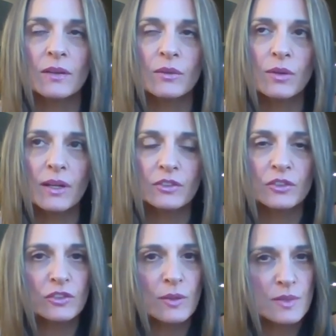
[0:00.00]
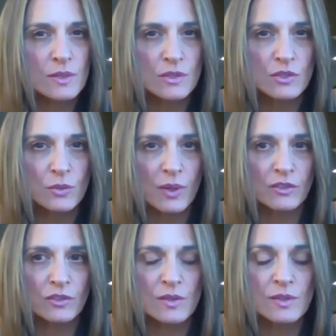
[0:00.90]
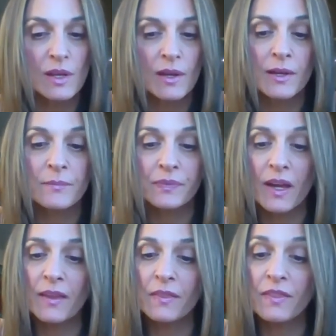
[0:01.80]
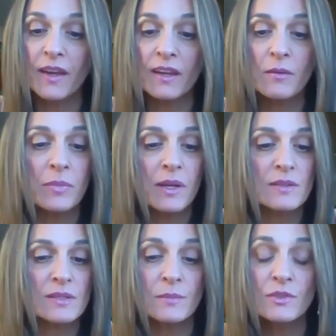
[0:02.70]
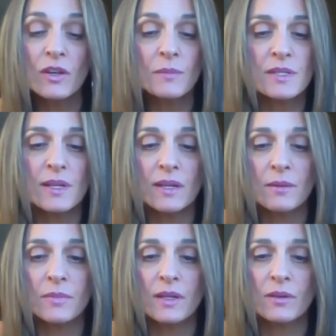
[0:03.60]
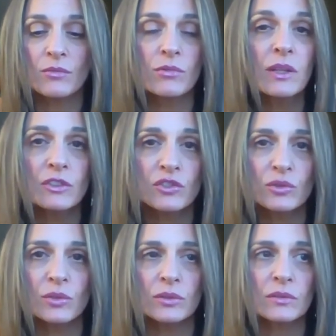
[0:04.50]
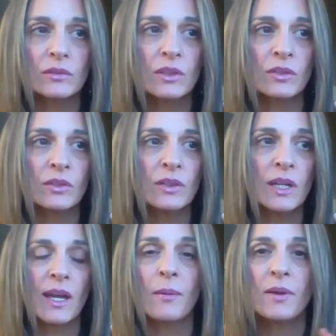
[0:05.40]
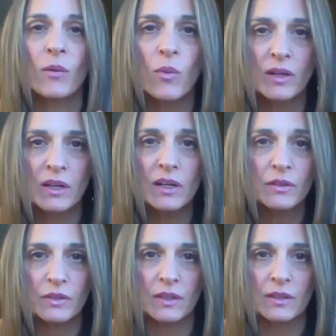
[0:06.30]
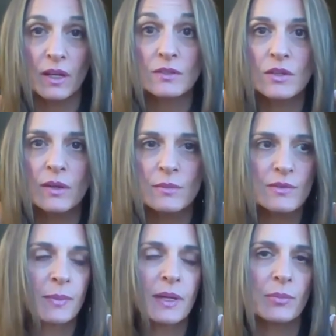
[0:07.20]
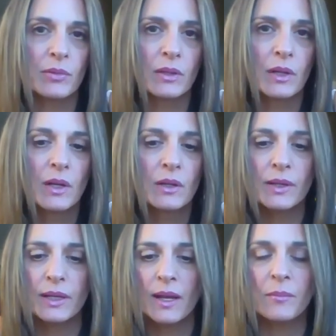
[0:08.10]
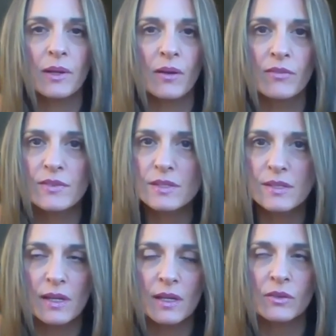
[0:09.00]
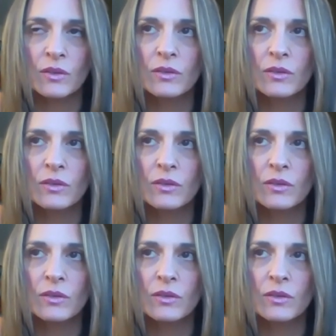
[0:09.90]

relationships and situations. And sometimes they can be really short. It can be a one-night thing at times for people, or it can be obviously,